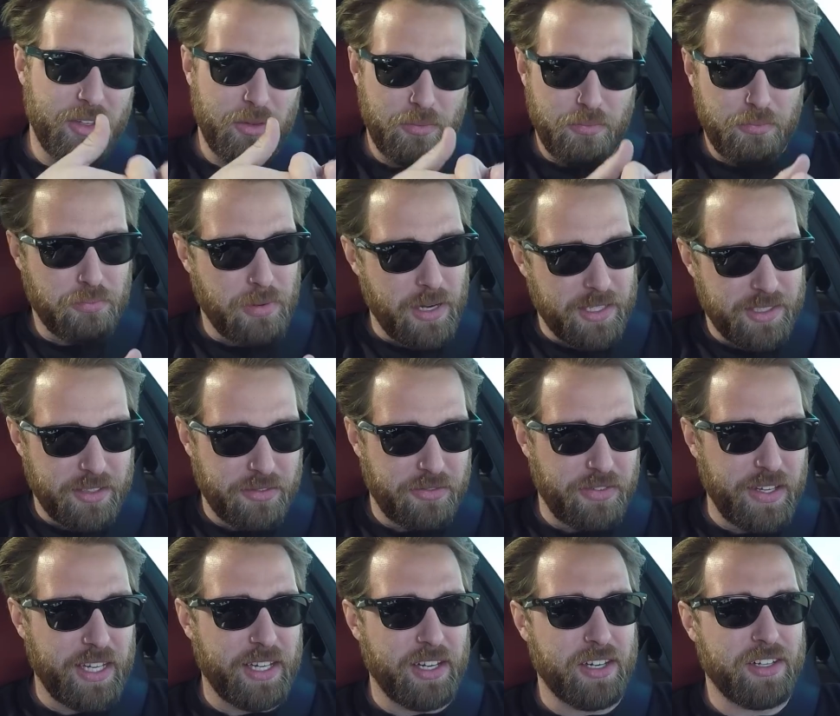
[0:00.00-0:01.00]
you press the
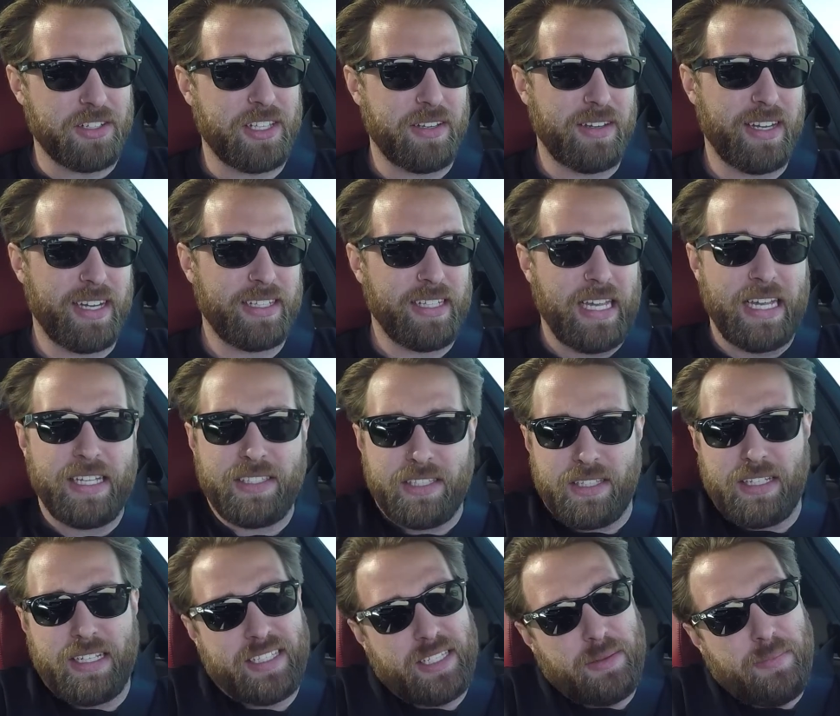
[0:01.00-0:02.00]
fingers,
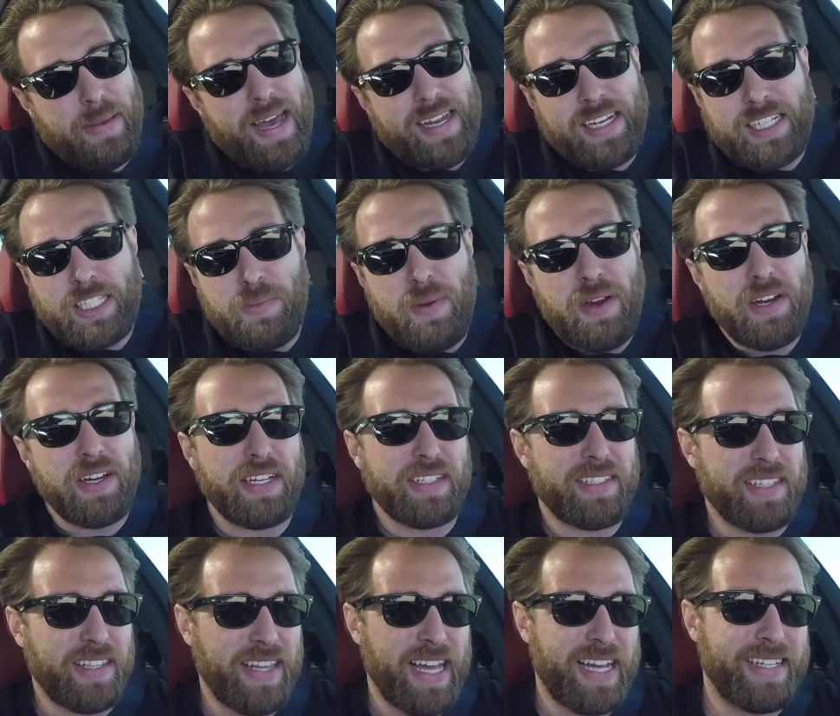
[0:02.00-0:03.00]
it's a bad
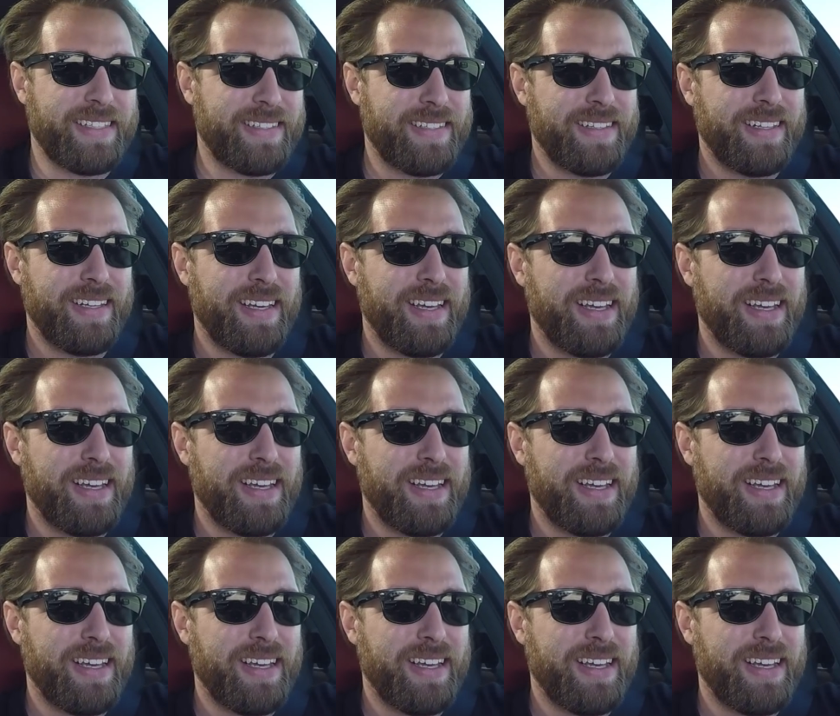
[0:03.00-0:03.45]
experience. And that's,